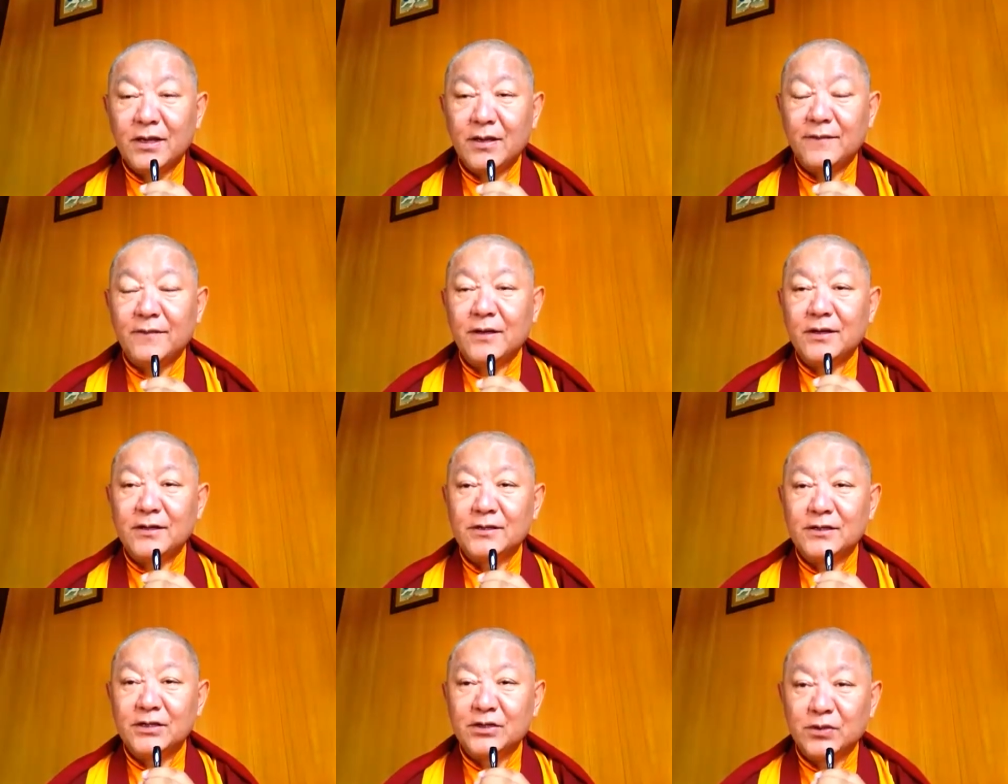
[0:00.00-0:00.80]
if there
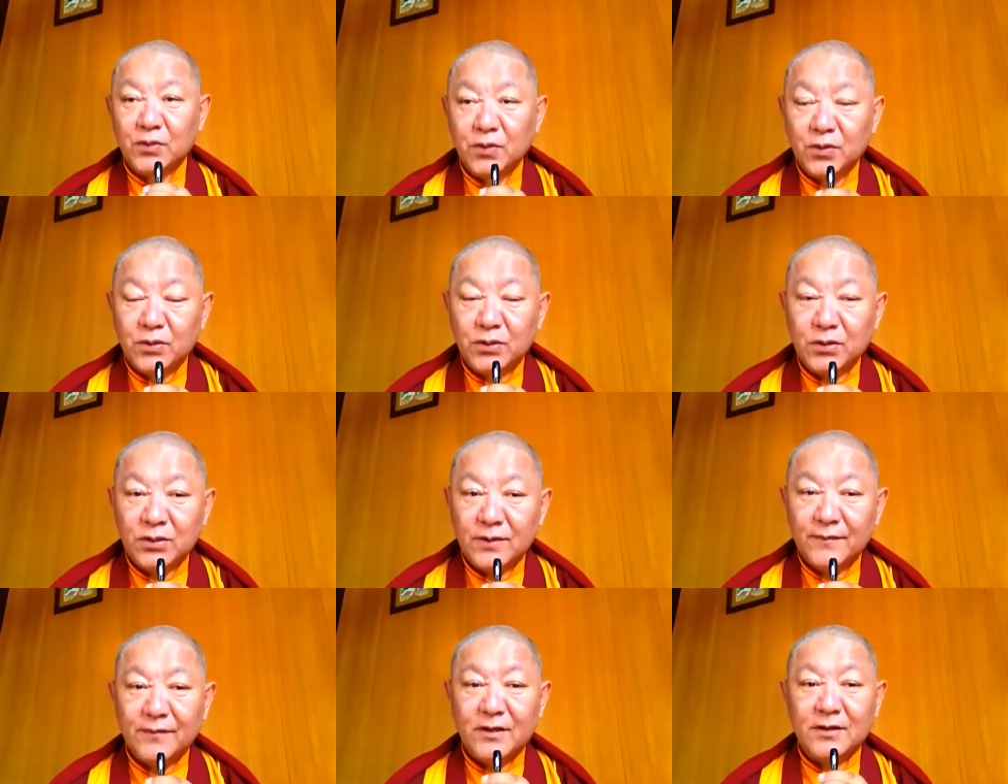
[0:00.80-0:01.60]
is a soul,
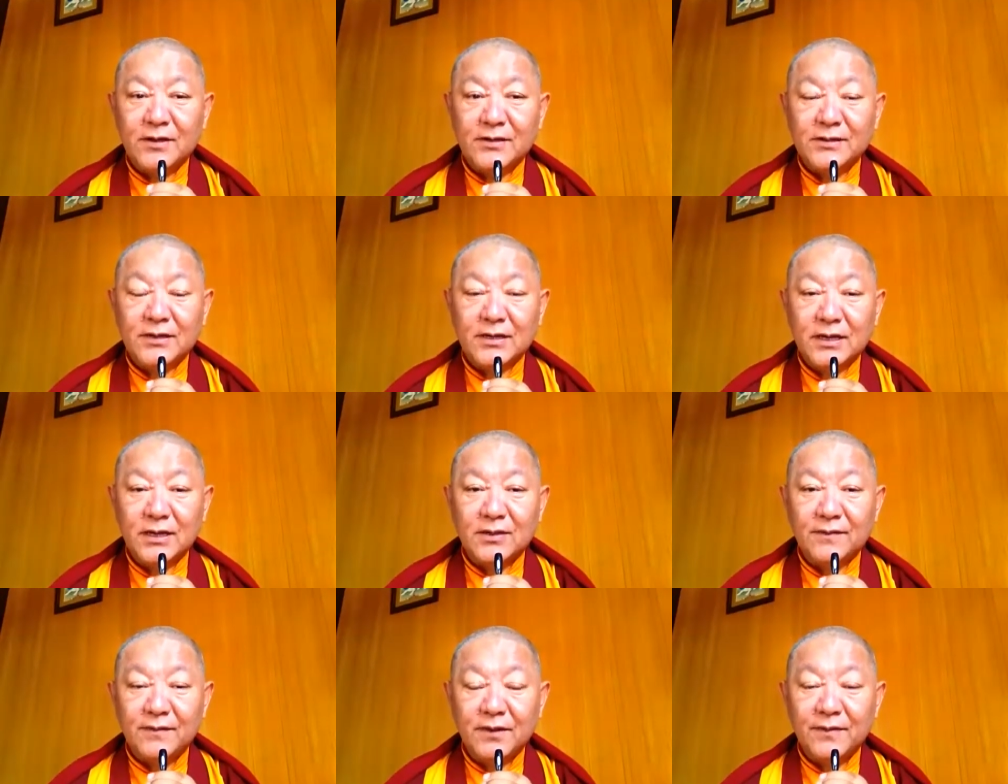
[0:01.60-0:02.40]
if there is a
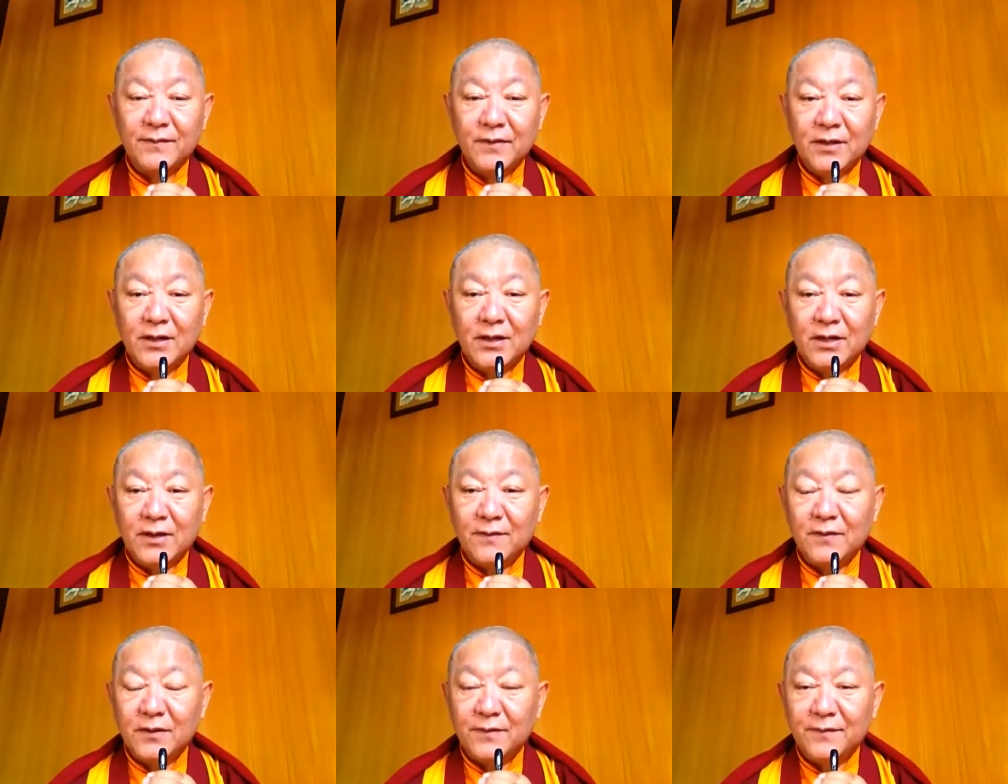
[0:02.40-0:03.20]
kind of, if
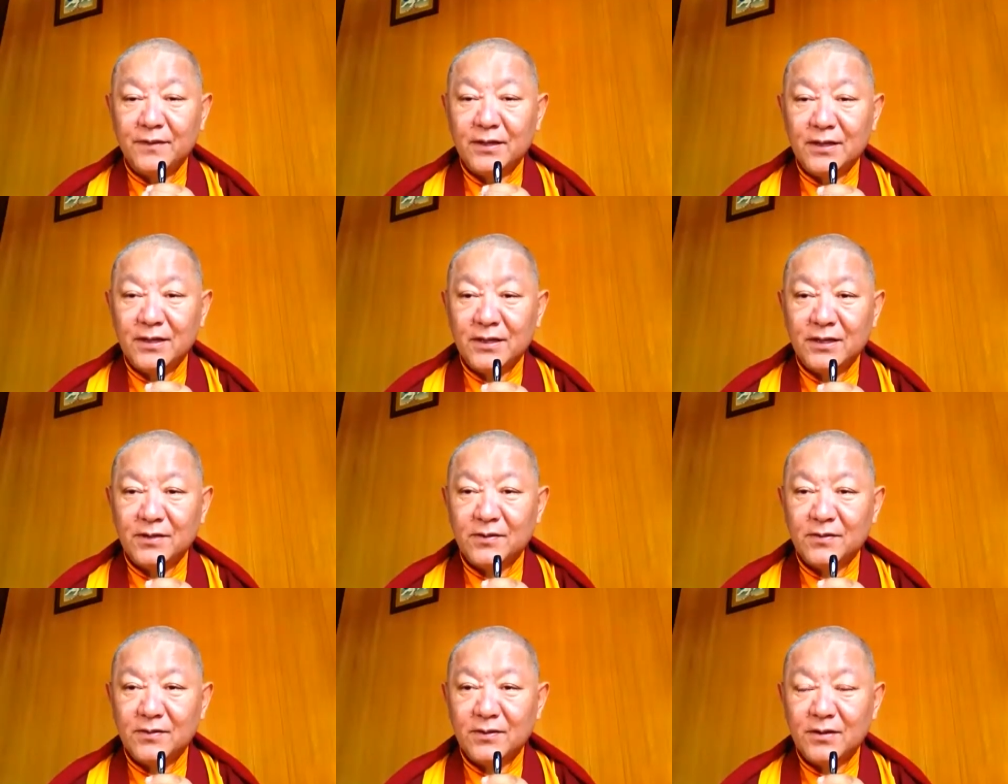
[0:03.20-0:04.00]
even if
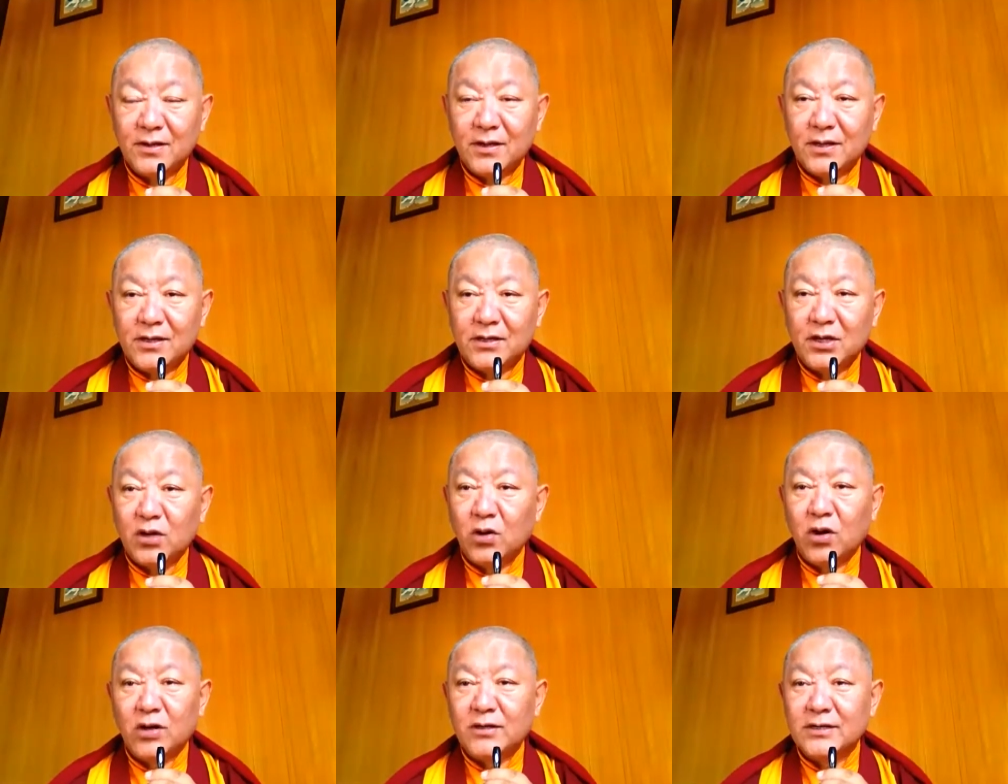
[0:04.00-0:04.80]
the
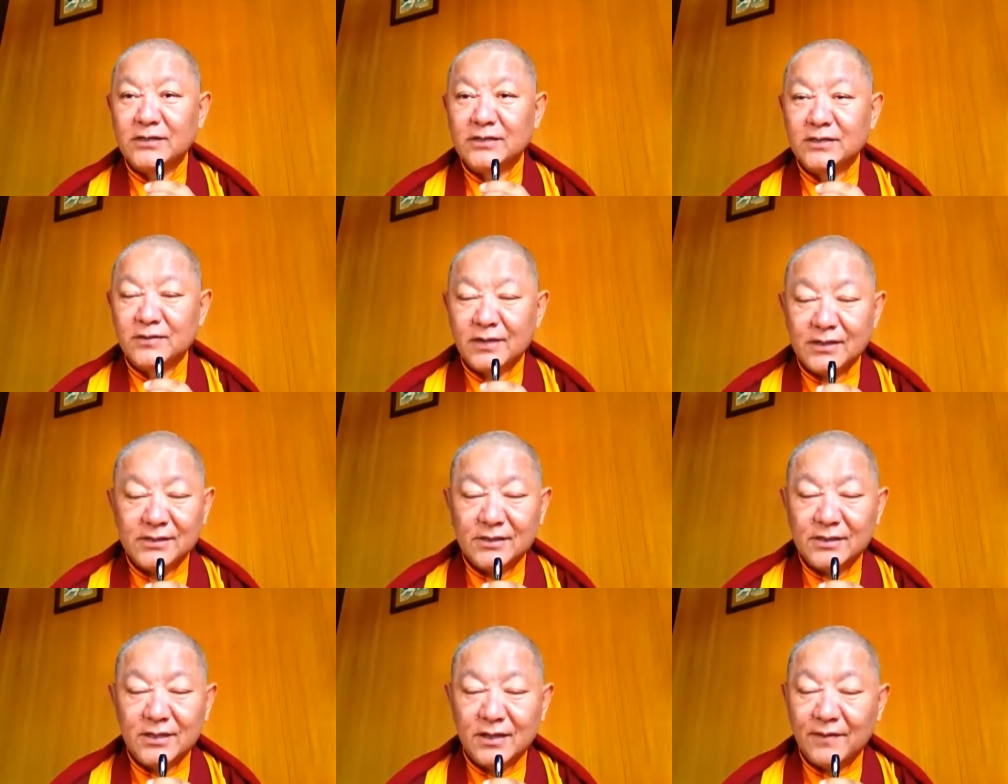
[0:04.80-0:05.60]
God has
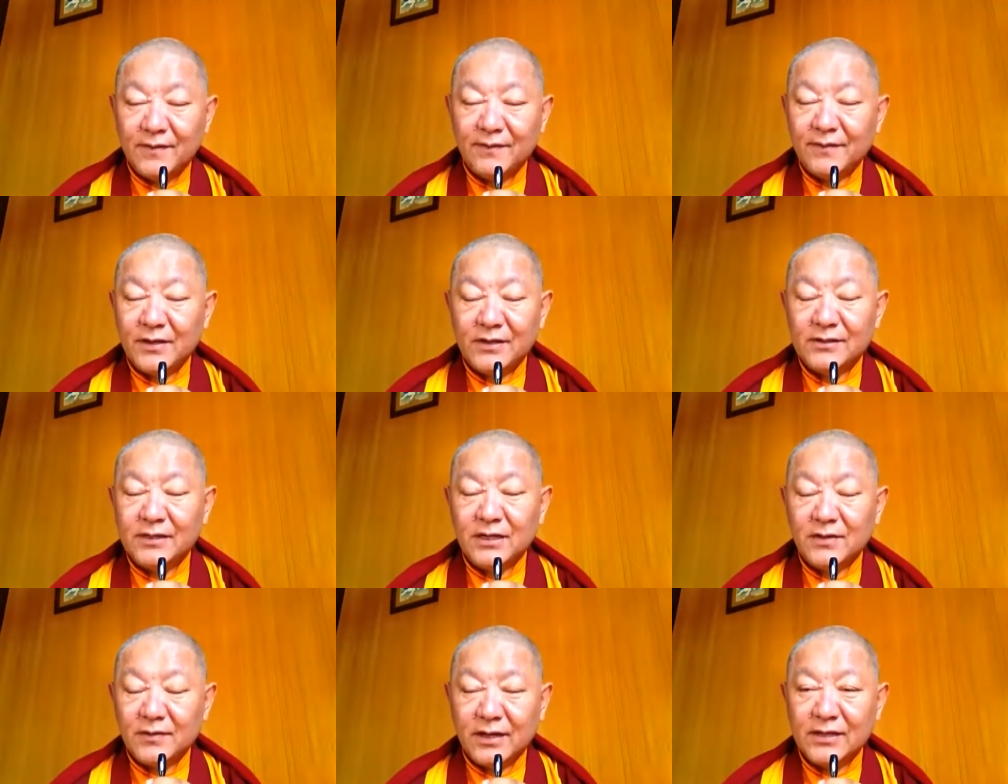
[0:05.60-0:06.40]
created, if there is
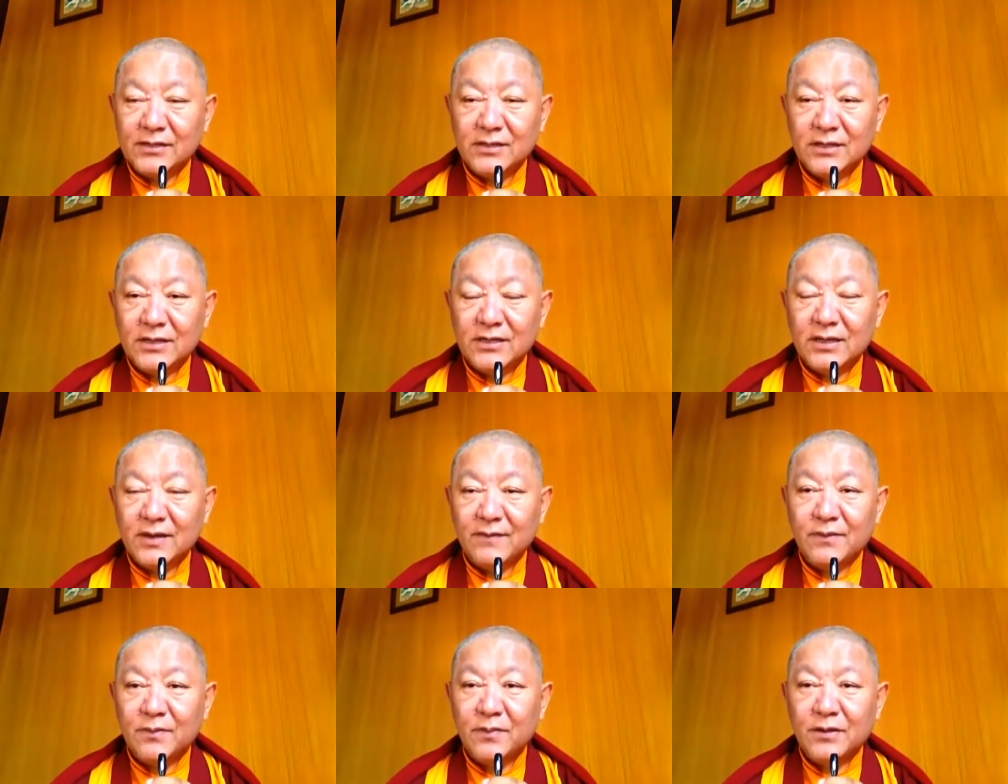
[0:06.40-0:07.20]
a creator and
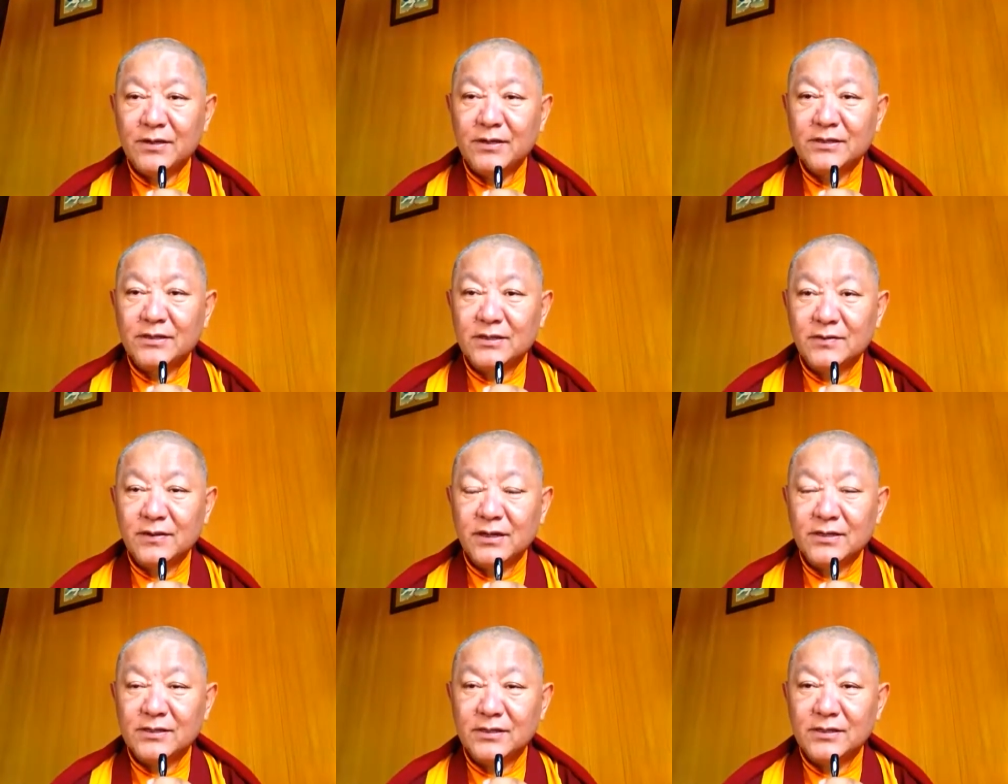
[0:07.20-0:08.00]
everybody is
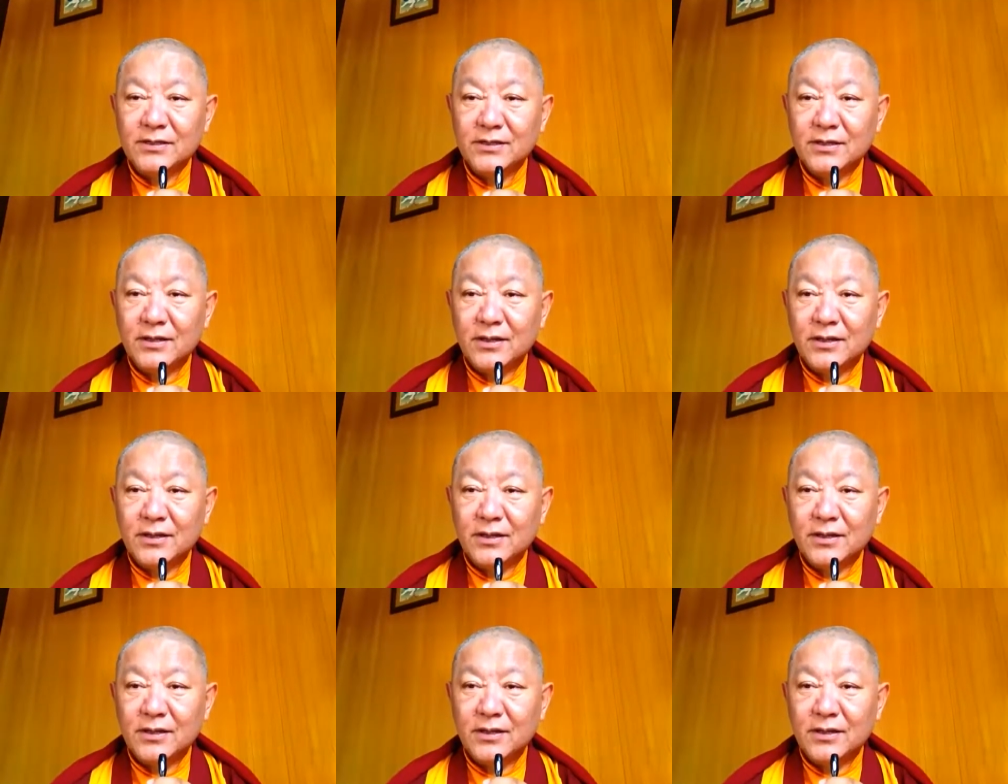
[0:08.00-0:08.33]
created,